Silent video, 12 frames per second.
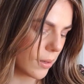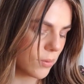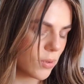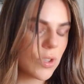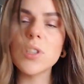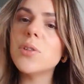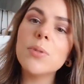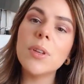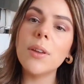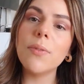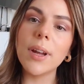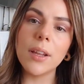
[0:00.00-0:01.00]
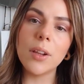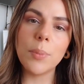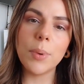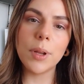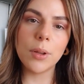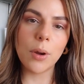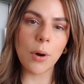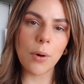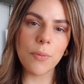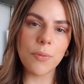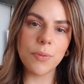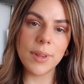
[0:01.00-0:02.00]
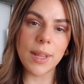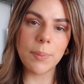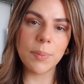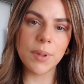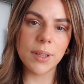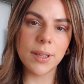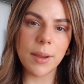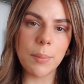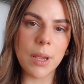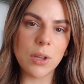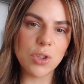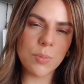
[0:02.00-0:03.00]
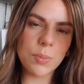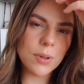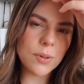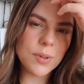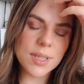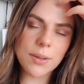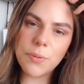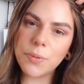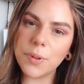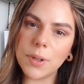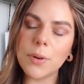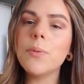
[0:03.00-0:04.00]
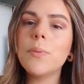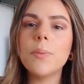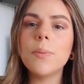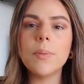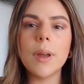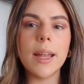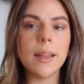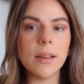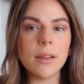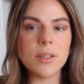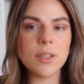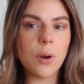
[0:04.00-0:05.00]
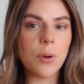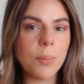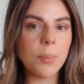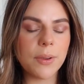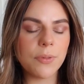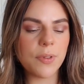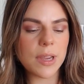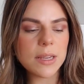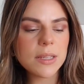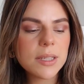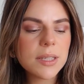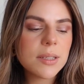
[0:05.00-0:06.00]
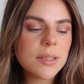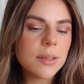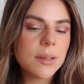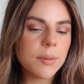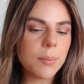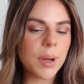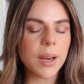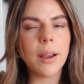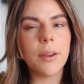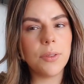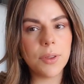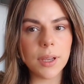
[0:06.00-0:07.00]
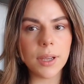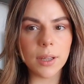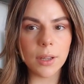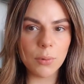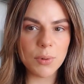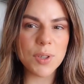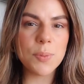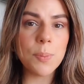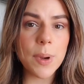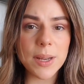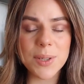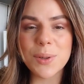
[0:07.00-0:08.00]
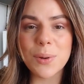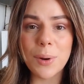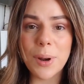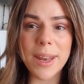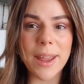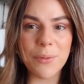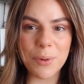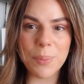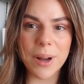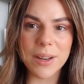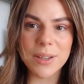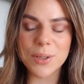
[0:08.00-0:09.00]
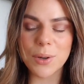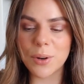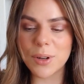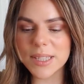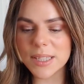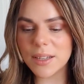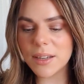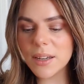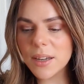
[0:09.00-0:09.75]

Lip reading: just to give a little bit of depth and dimension, because I feel, at least on my face, but I think it looks best on everybody's, honestly,